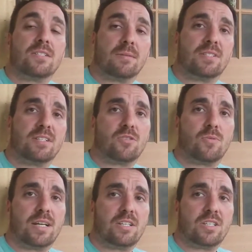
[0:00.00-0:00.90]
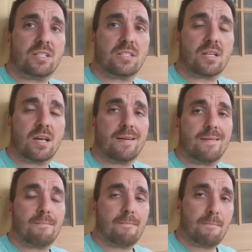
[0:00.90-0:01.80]
some situations,
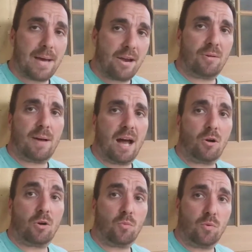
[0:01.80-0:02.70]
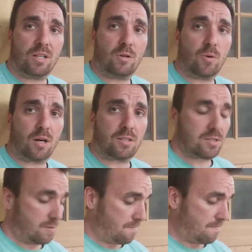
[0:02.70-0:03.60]
battery power really
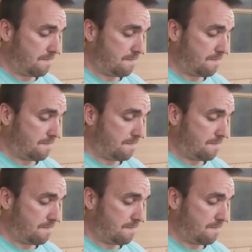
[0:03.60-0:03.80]
works.